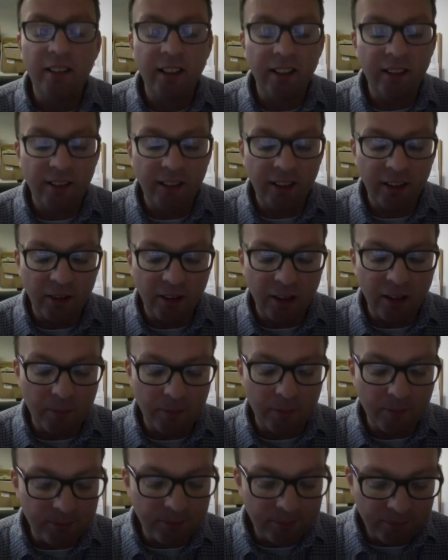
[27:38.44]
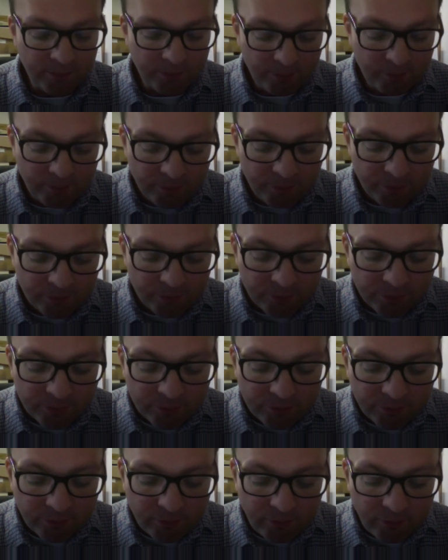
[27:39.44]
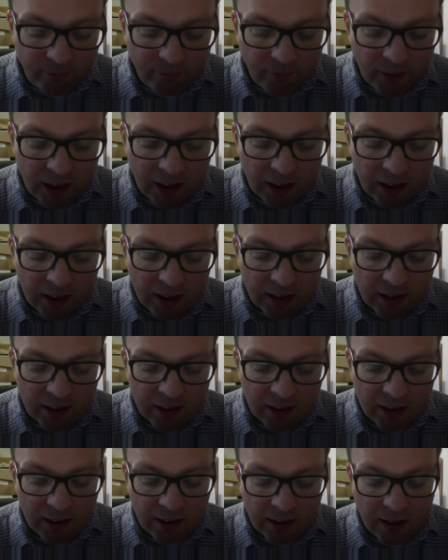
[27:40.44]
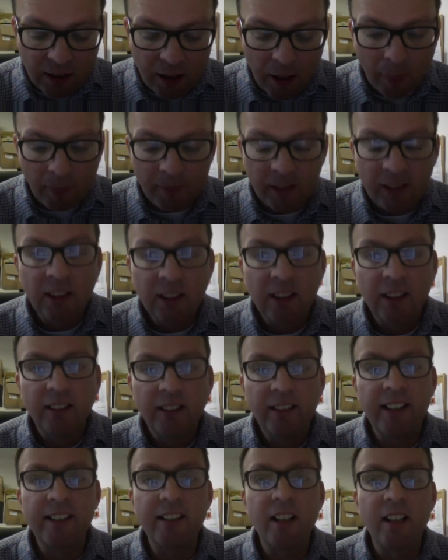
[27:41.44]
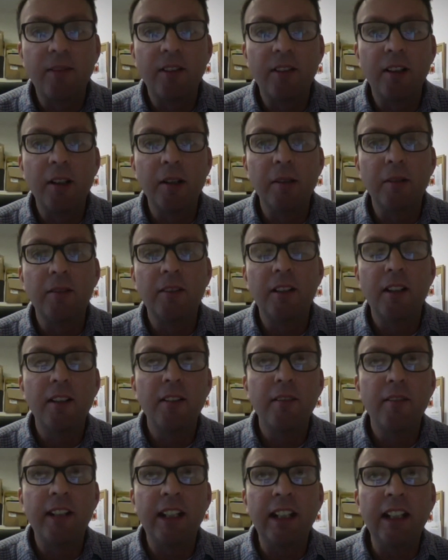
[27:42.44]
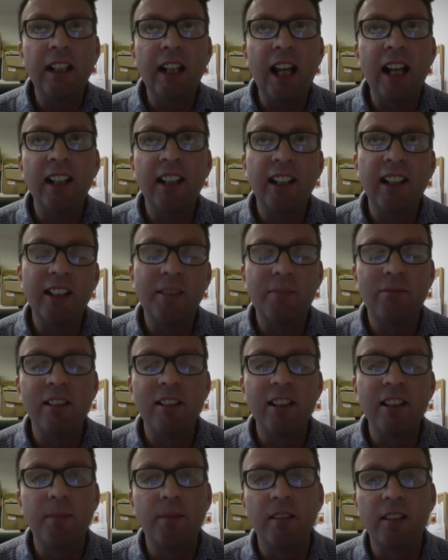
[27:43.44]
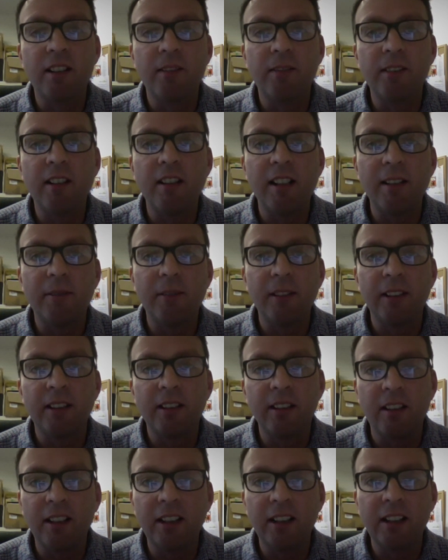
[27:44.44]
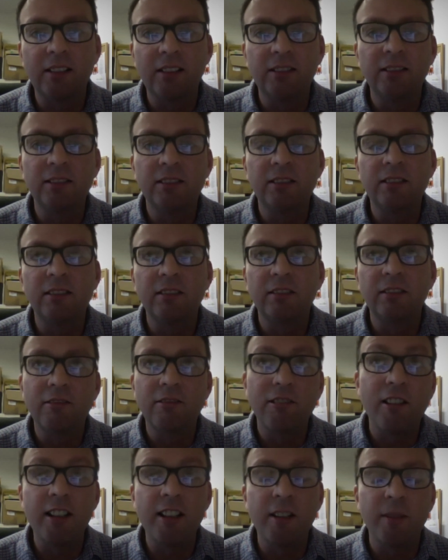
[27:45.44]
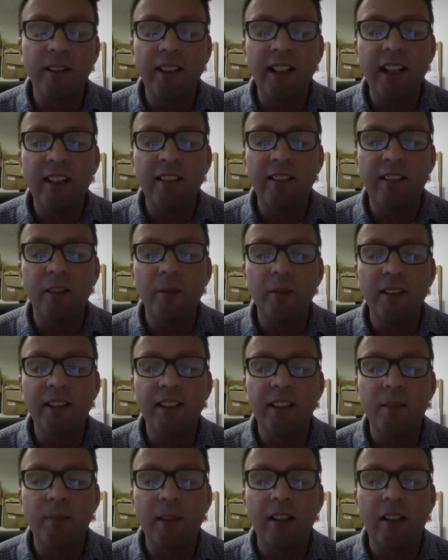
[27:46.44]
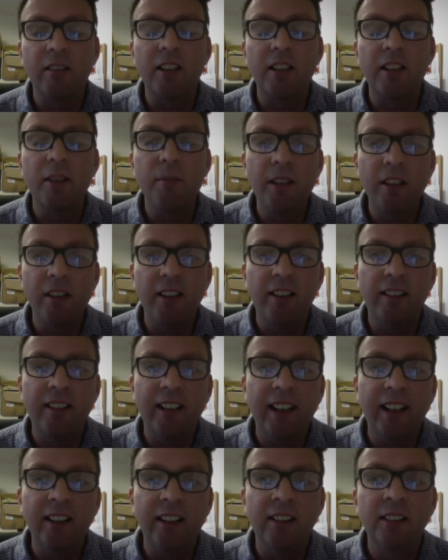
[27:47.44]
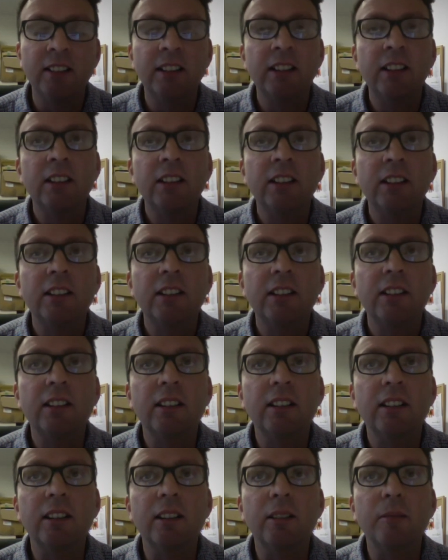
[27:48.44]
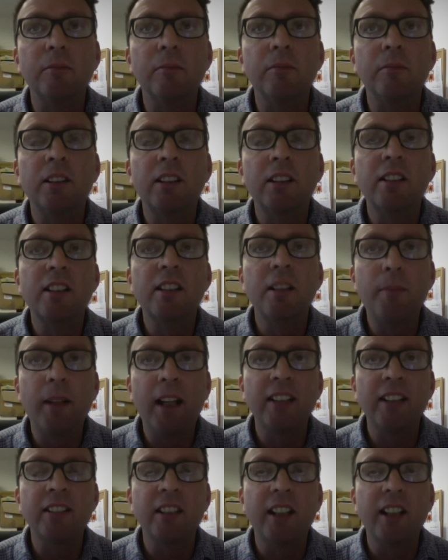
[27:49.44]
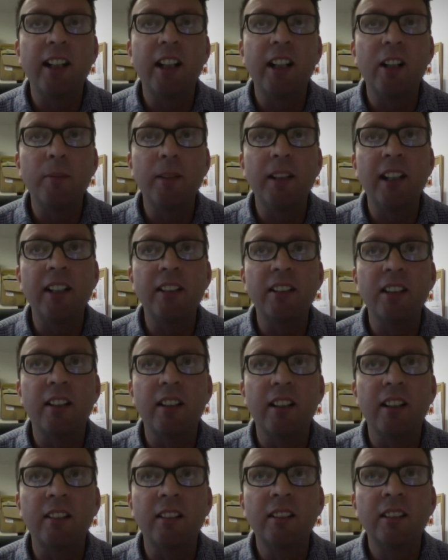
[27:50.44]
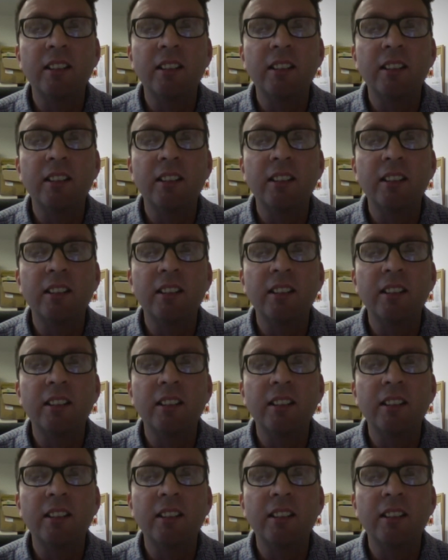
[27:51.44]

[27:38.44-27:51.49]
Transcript: to um, uh, discover the anarchist principles of life, which I try to adhere to, which is about community, um, compassion, and helping each other.